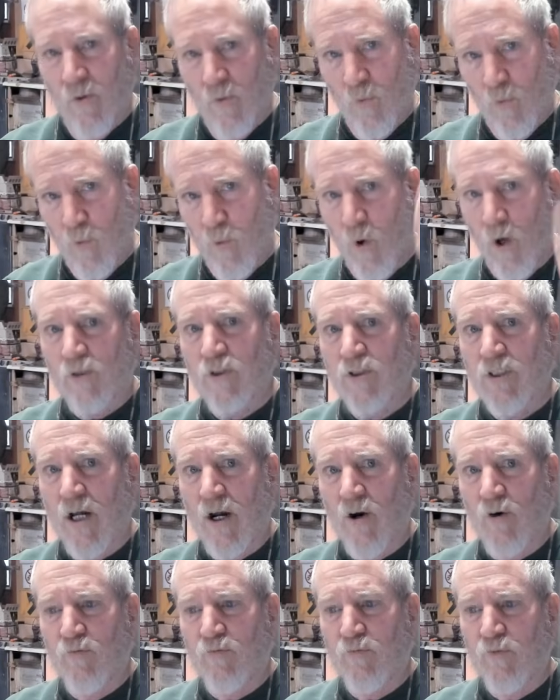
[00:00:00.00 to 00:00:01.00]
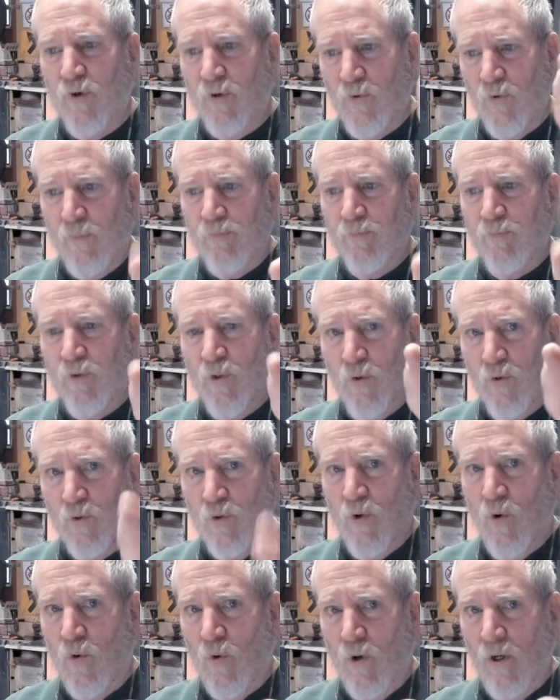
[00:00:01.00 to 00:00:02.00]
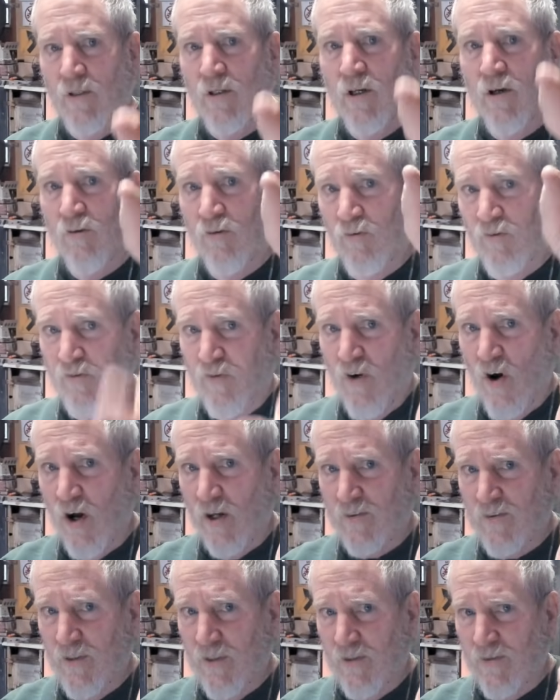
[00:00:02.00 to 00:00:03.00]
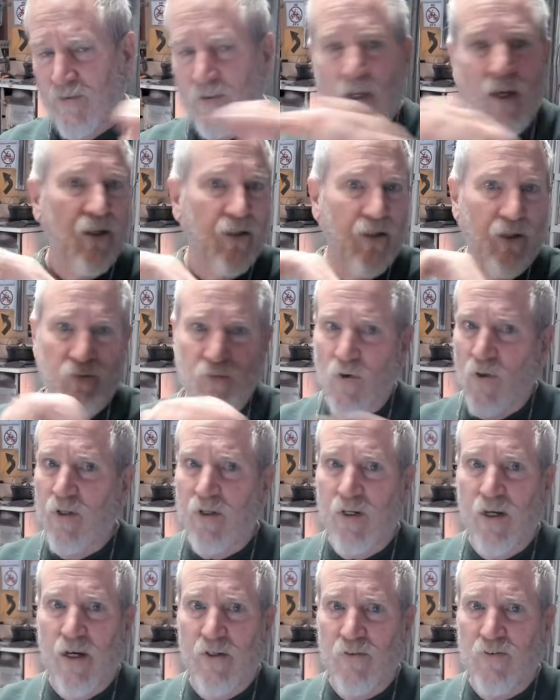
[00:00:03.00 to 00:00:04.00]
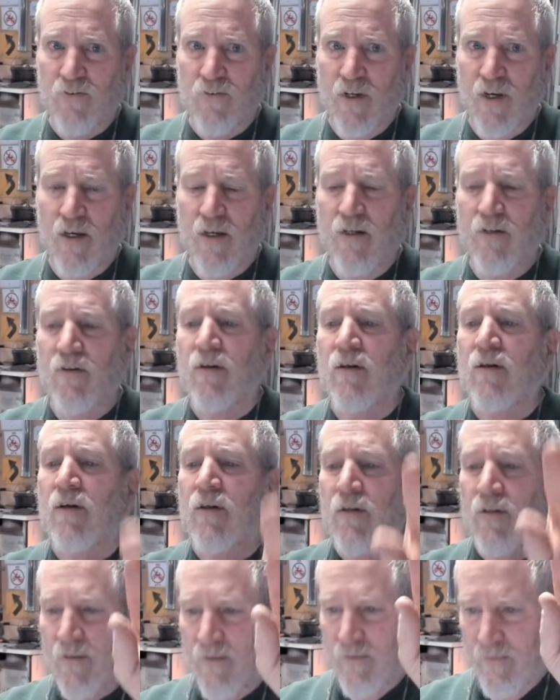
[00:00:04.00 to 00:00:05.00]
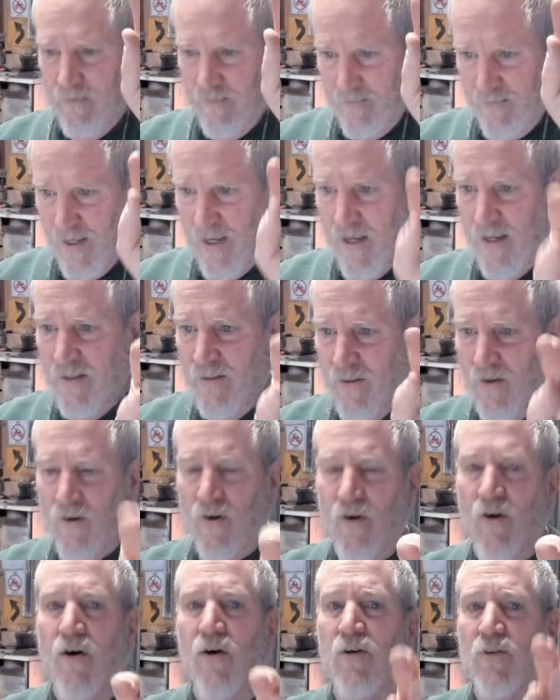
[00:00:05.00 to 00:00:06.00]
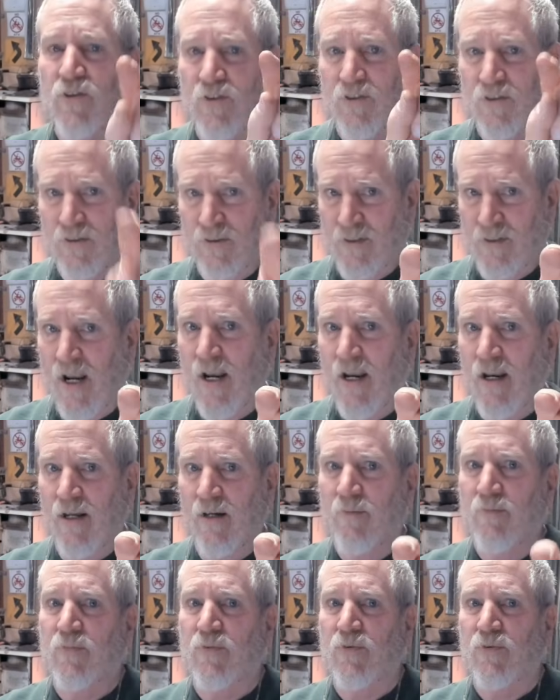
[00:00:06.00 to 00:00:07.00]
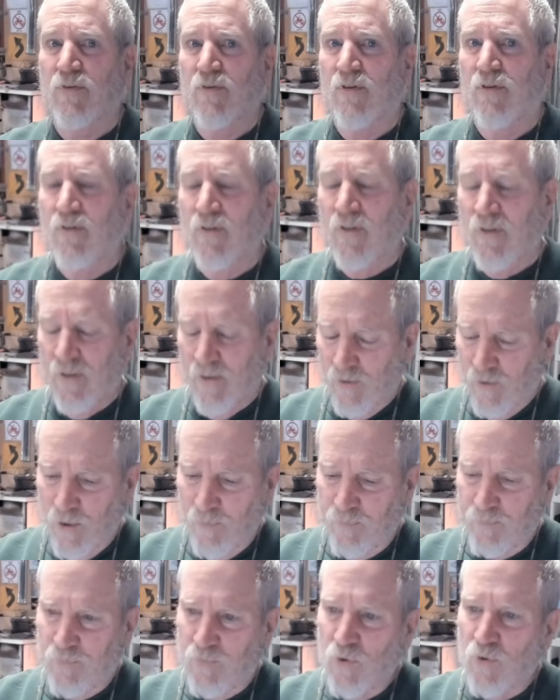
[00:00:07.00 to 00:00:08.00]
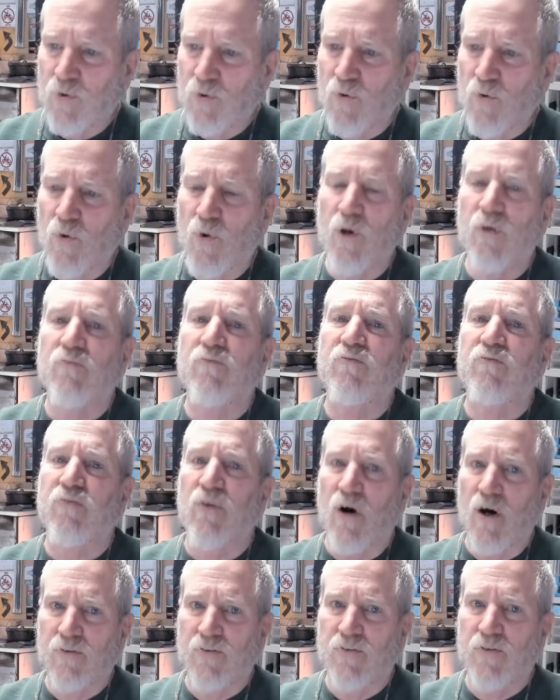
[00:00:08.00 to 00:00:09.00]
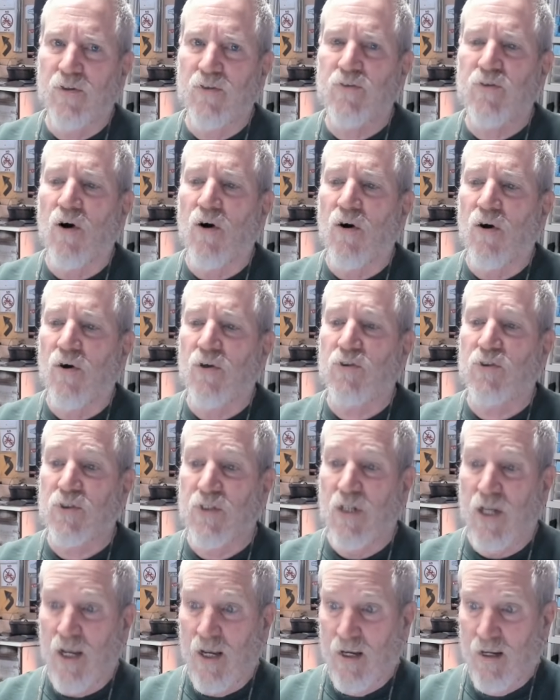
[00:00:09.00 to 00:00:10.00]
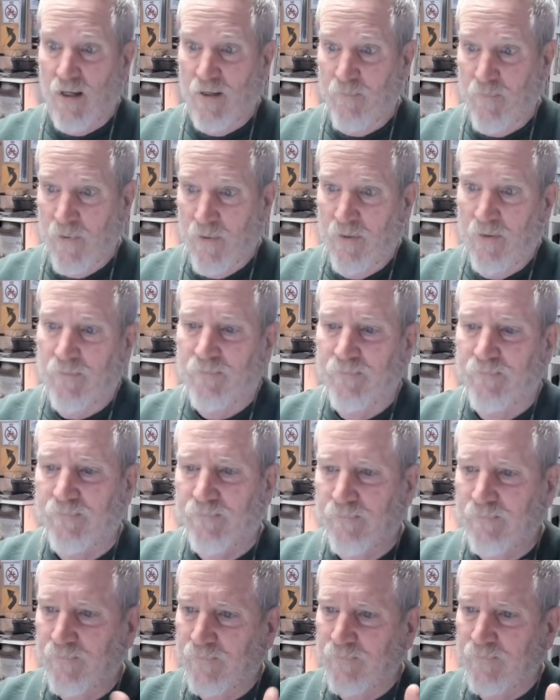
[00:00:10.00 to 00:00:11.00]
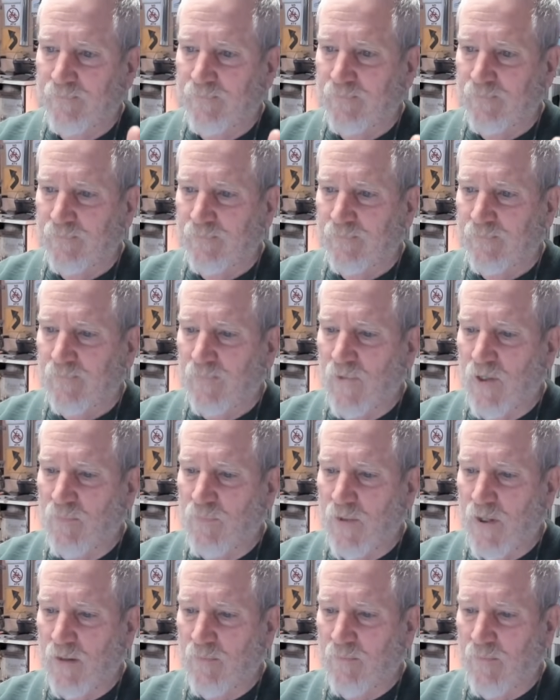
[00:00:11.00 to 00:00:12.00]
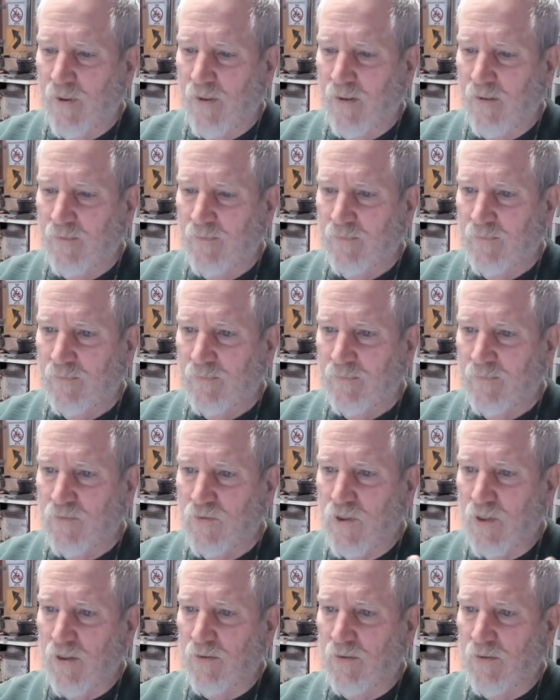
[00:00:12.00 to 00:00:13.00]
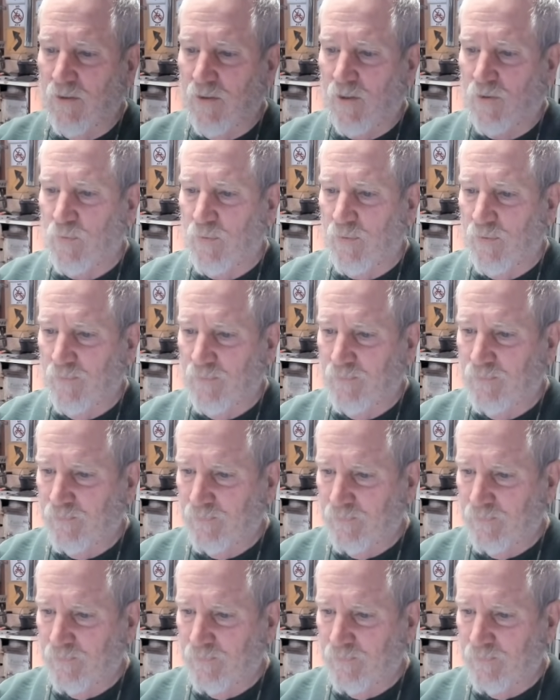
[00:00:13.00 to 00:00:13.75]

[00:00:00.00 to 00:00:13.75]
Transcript: watch out for crypto coin faucets. That's all I got to say. They are scams. Crypto coin faucets are a scam. Keep that in mind. See you on the next one.